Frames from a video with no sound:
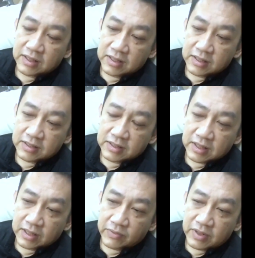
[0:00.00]
And
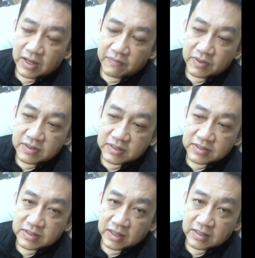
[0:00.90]
uh, what happens
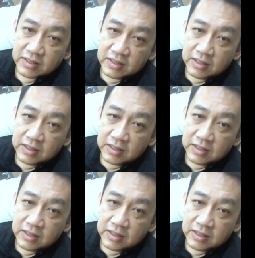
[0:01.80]
is that